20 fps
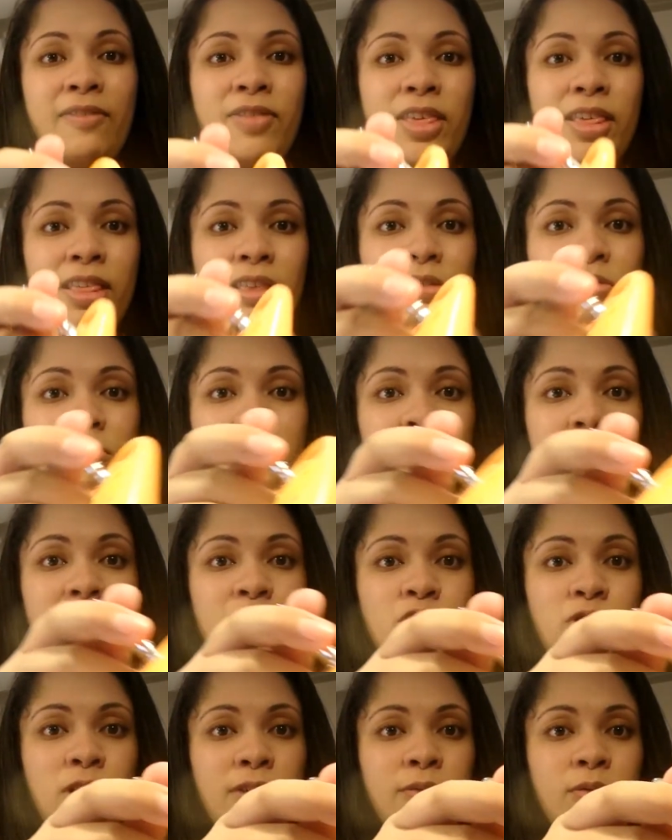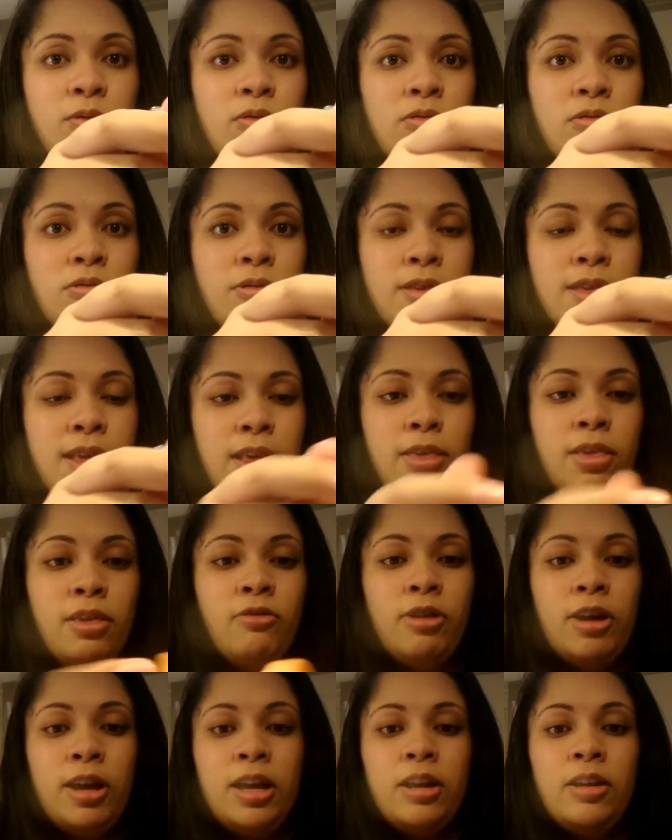this little like travel
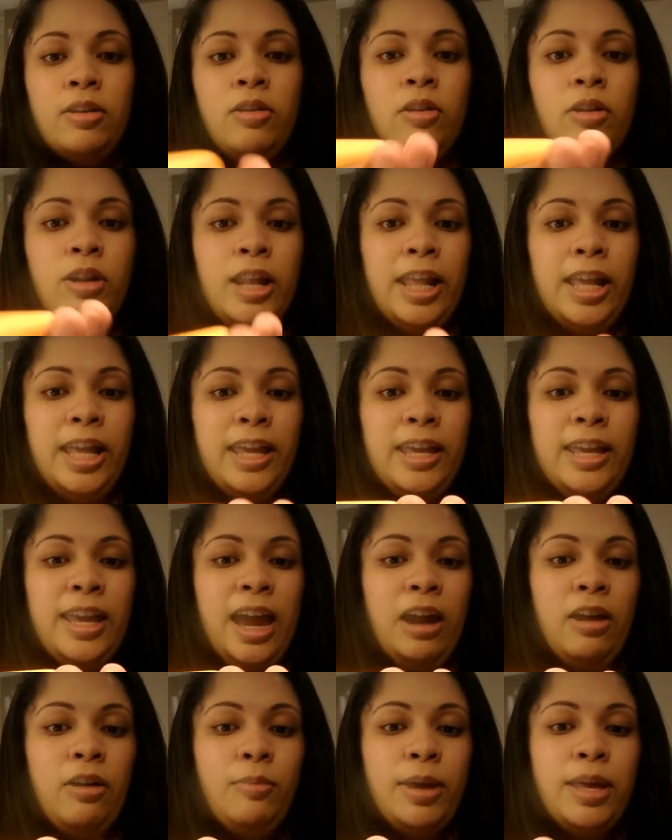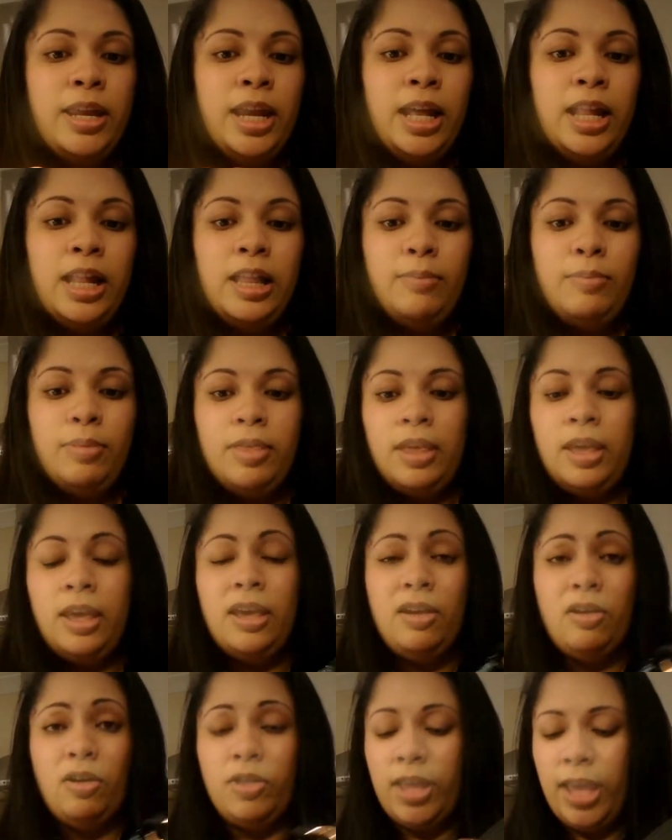sunscreen on like a carabiner clip
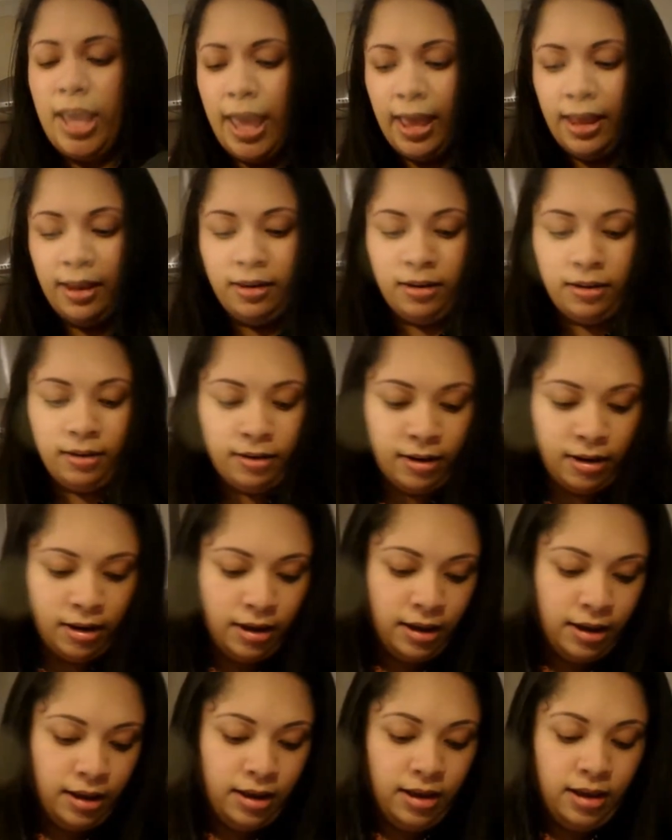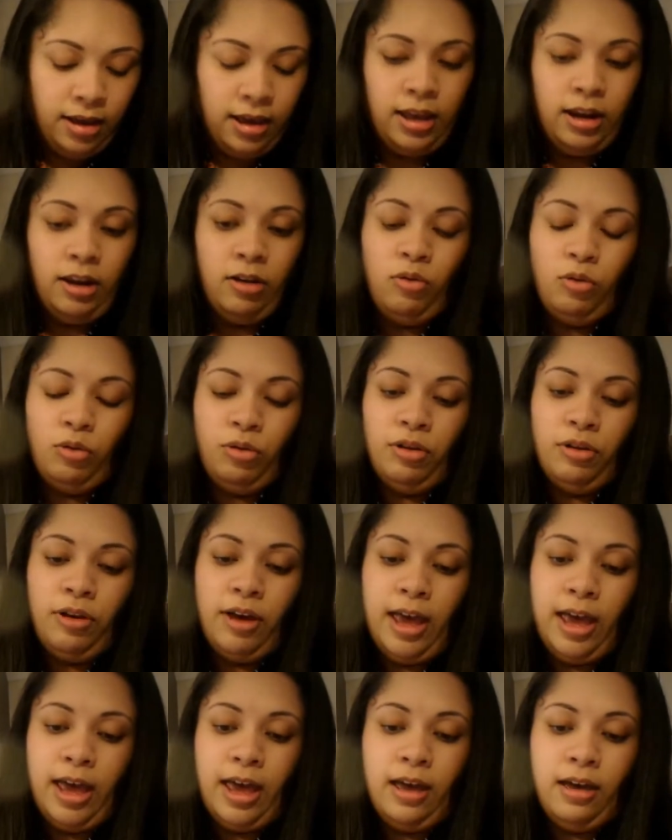thing on the end, and I also
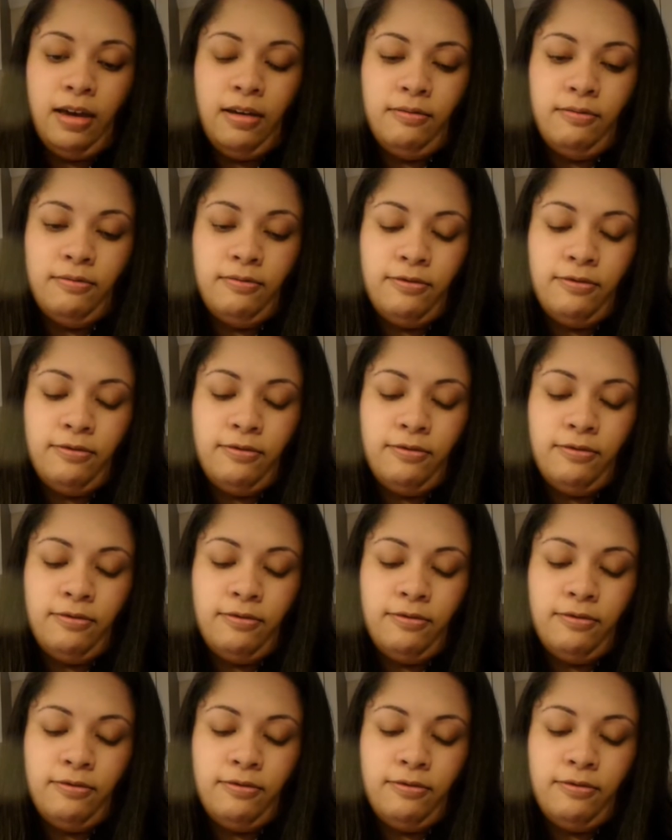have